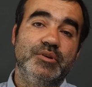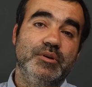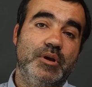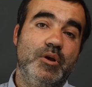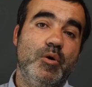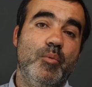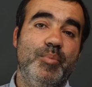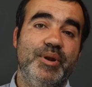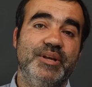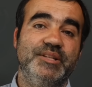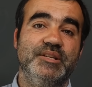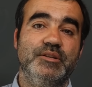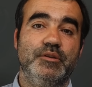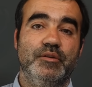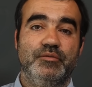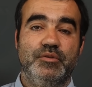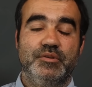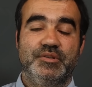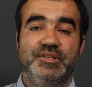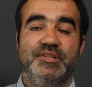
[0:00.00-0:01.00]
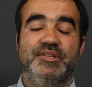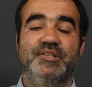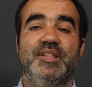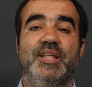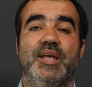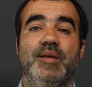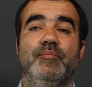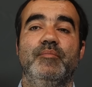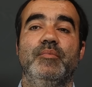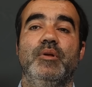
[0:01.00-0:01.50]
the complexity of the
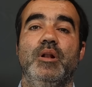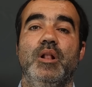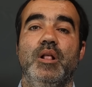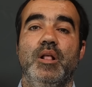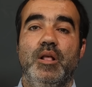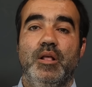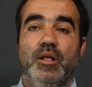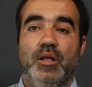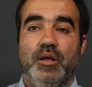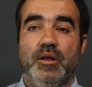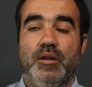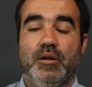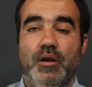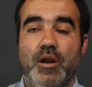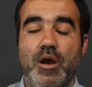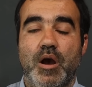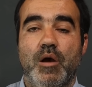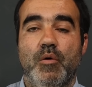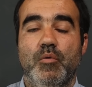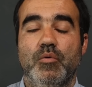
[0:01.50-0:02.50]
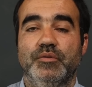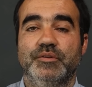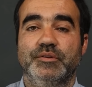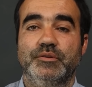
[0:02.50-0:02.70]
system uh, low.